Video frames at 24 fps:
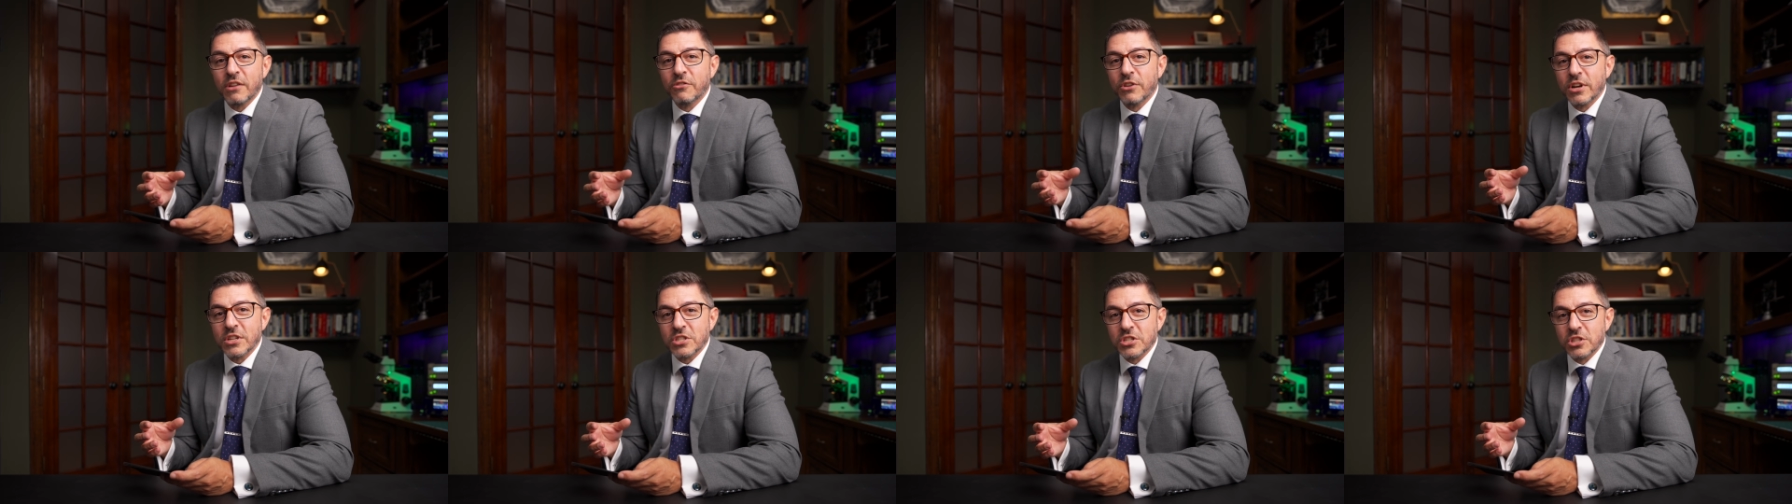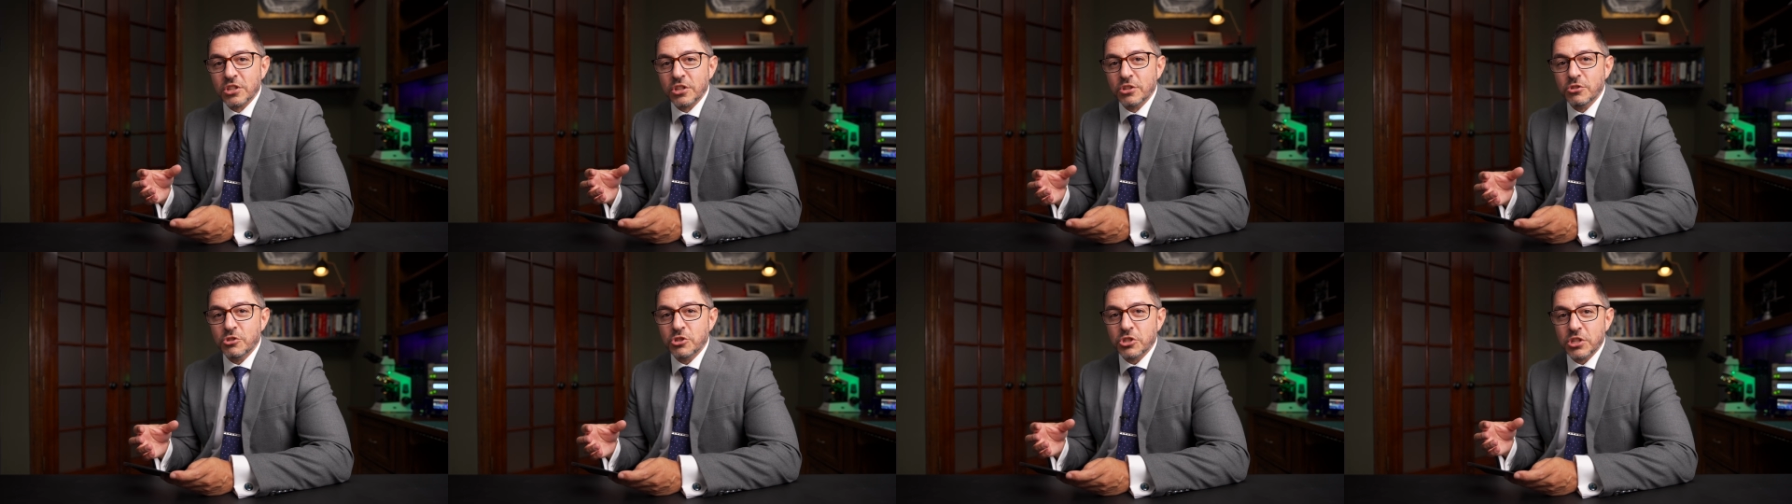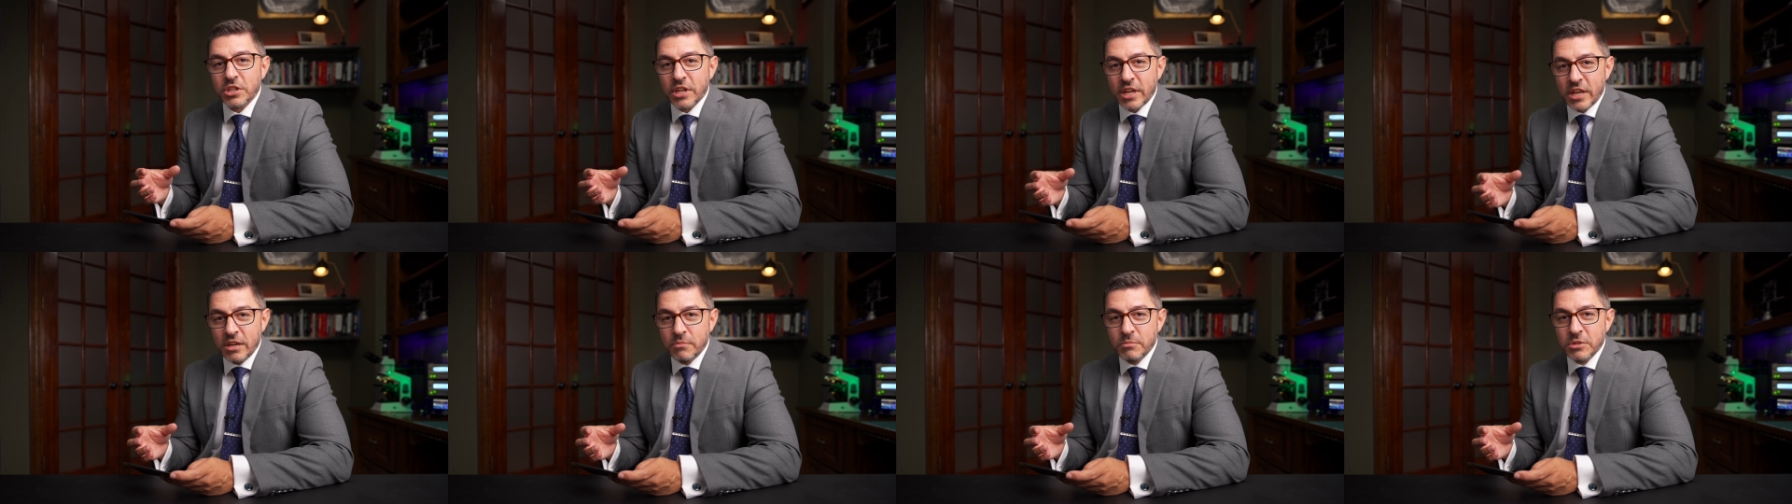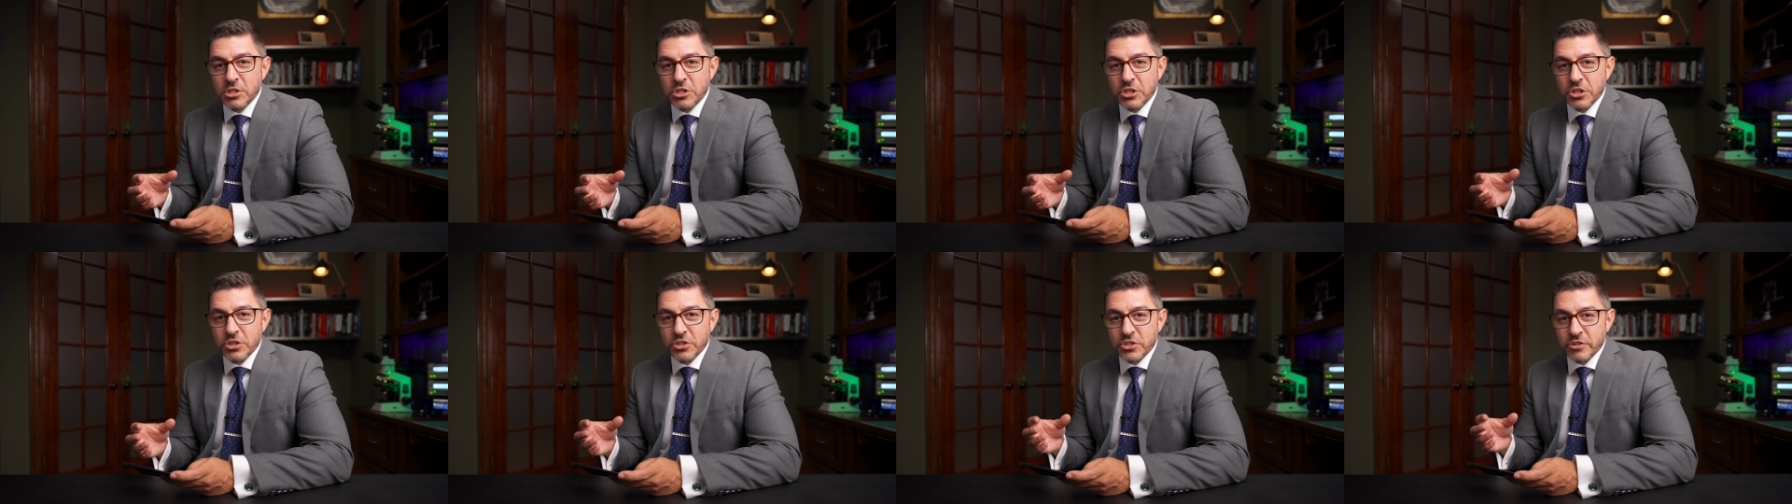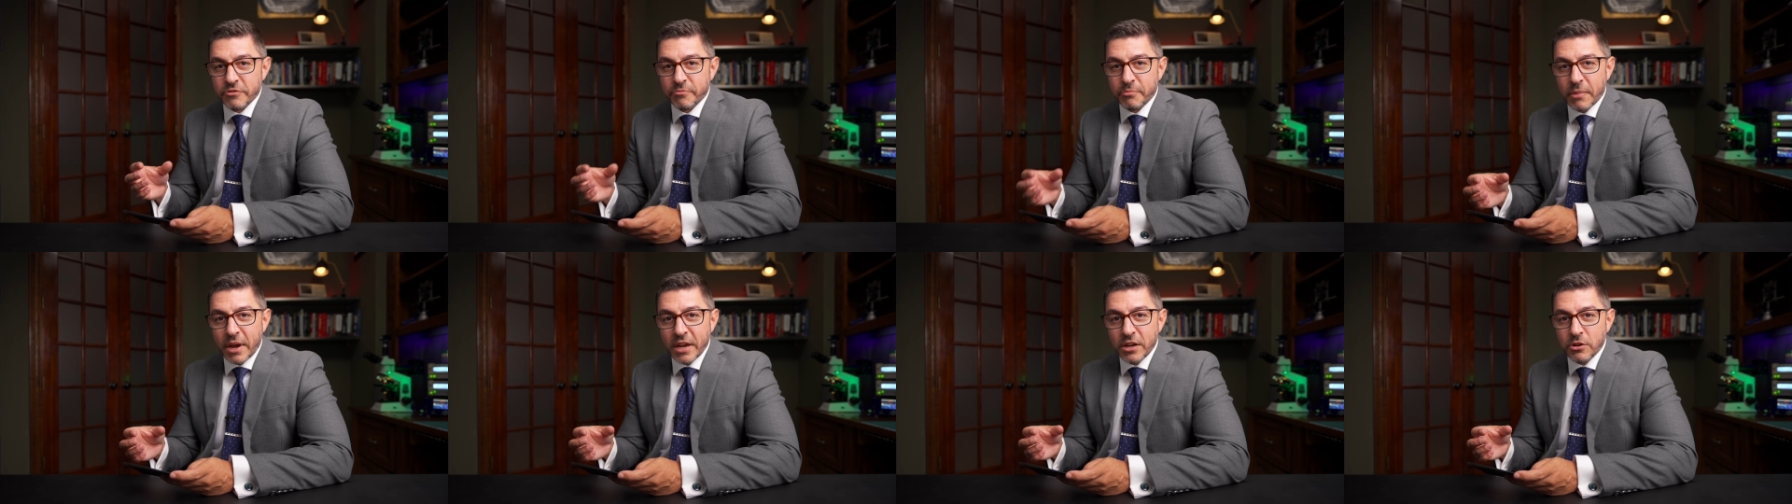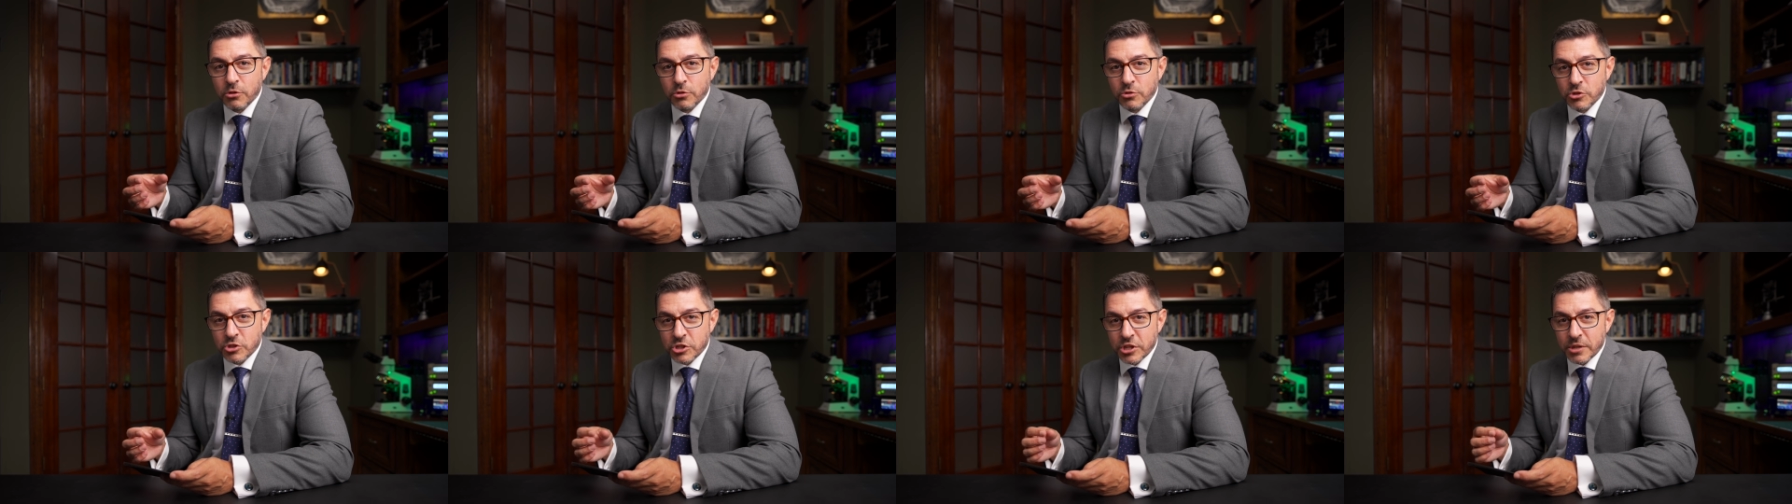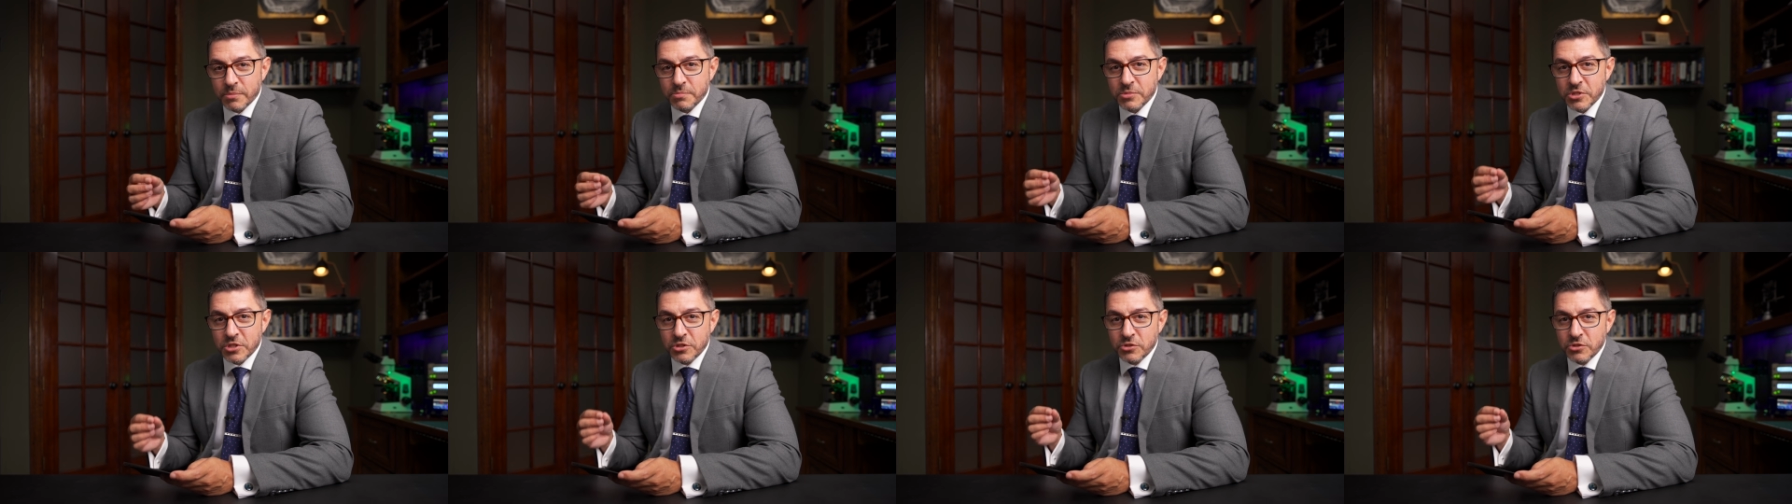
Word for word: resolution images of microchips,